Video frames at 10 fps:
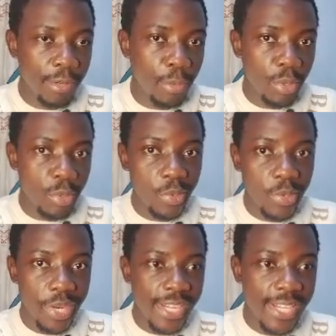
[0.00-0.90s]
could
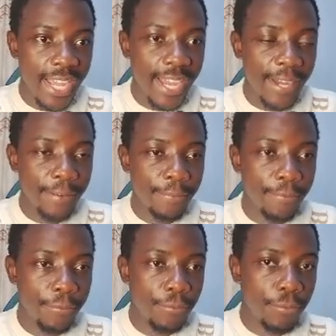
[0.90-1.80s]
create
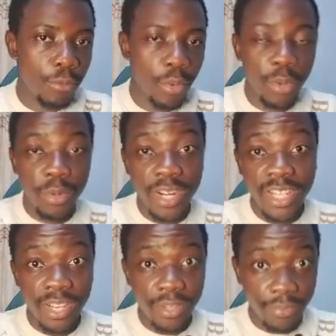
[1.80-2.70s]

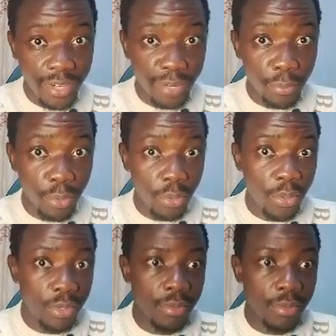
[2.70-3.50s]
another variable called